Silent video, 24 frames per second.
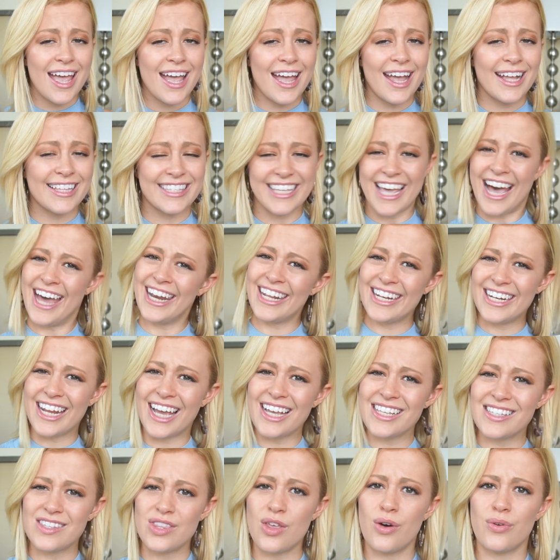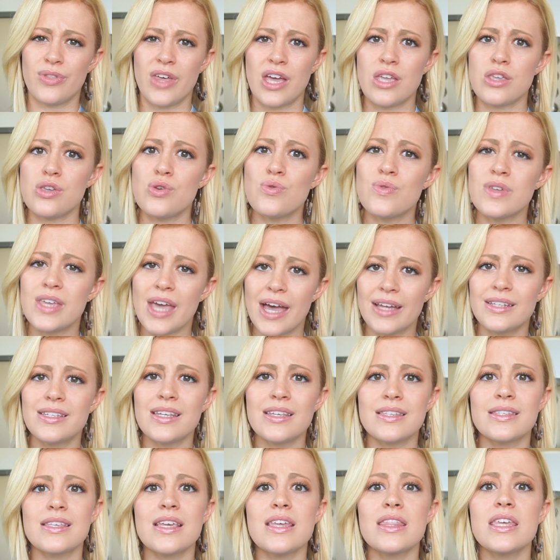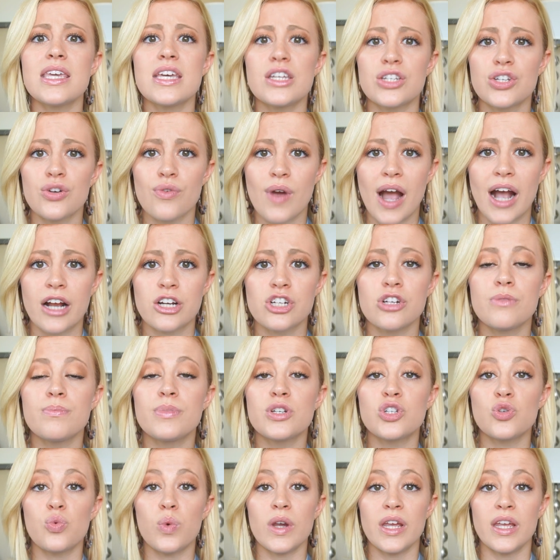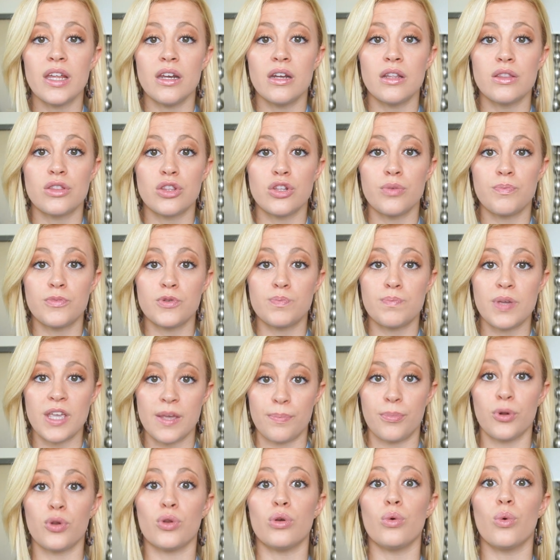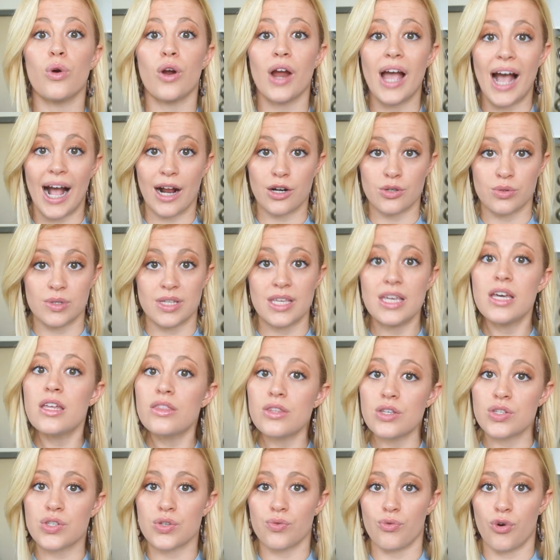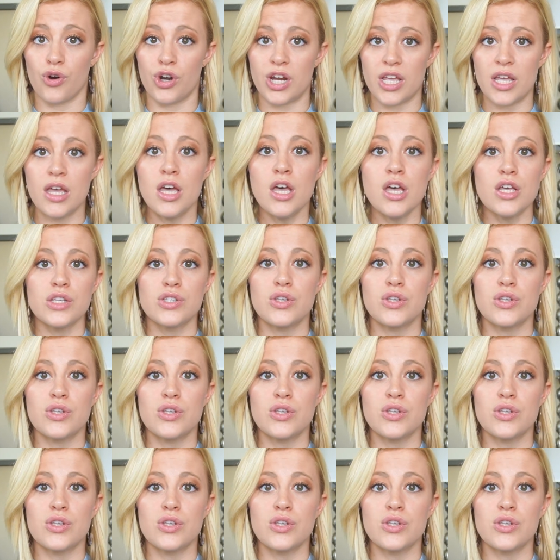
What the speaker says: It's kind of nice though that you get to see the interaction between the people who are actually in the sorority.